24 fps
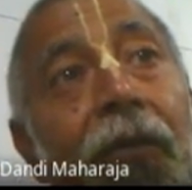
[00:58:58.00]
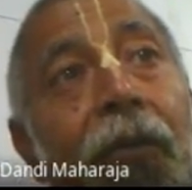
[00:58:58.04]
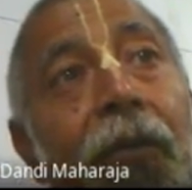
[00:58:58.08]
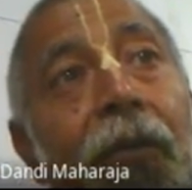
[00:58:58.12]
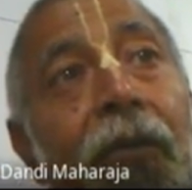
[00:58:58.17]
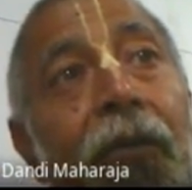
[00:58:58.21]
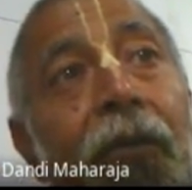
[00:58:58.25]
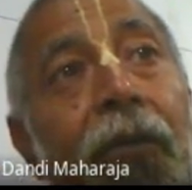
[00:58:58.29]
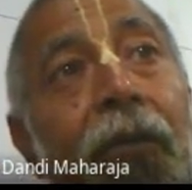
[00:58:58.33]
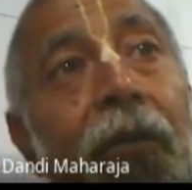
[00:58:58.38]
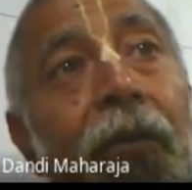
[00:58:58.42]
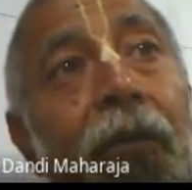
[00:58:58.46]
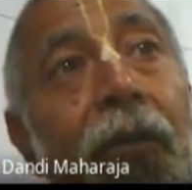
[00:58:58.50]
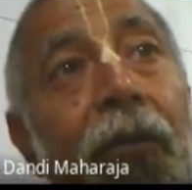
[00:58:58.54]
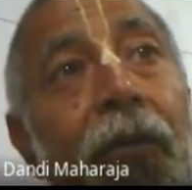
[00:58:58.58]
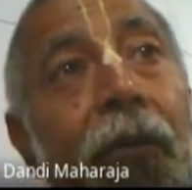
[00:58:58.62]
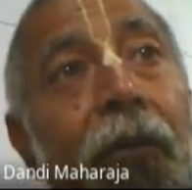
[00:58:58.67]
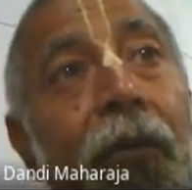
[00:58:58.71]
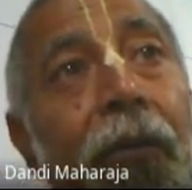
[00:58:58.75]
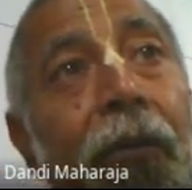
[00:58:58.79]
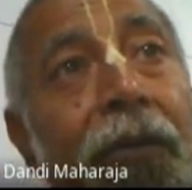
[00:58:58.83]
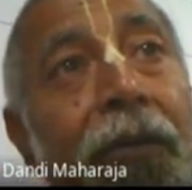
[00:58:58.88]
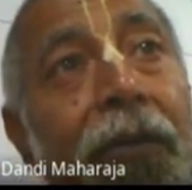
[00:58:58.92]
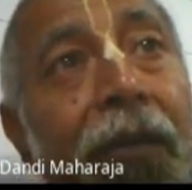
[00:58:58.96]
"Yuvati
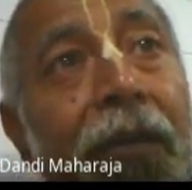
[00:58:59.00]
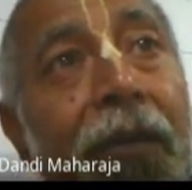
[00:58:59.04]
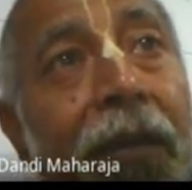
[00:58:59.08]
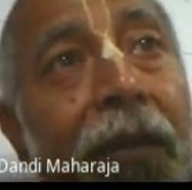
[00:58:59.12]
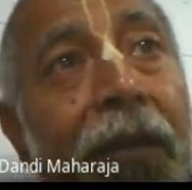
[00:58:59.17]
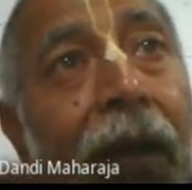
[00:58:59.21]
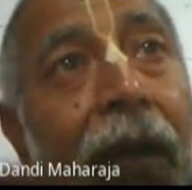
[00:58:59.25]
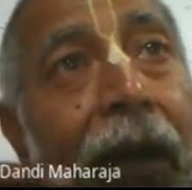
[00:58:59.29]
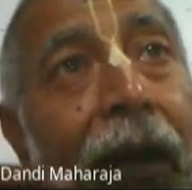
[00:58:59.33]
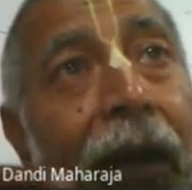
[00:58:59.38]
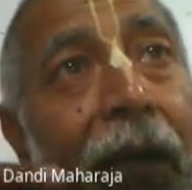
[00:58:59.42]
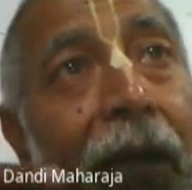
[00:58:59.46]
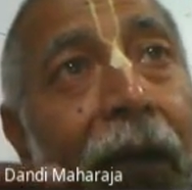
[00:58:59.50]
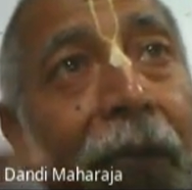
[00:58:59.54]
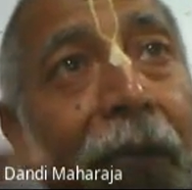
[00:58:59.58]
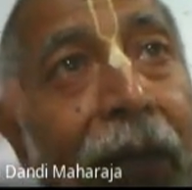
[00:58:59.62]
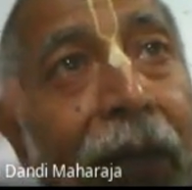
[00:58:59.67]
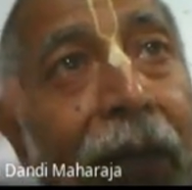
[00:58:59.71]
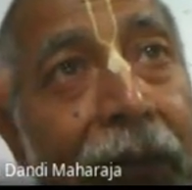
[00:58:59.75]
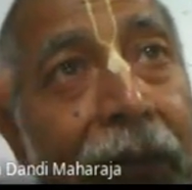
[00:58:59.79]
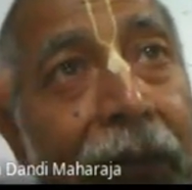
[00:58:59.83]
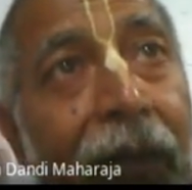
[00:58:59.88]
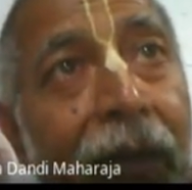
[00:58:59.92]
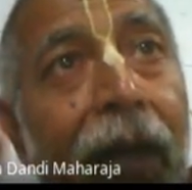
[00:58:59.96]
nam
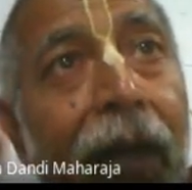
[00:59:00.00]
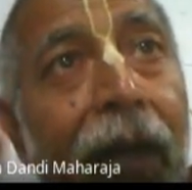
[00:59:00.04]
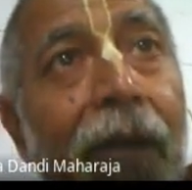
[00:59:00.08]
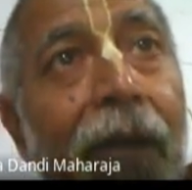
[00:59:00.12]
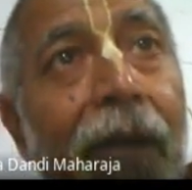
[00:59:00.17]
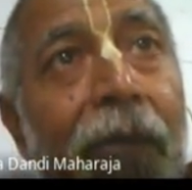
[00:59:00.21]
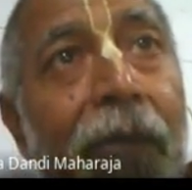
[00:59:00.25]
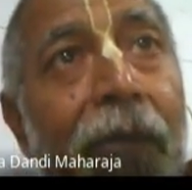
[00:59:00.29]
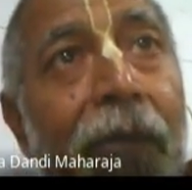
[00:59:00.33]
yatha yuni,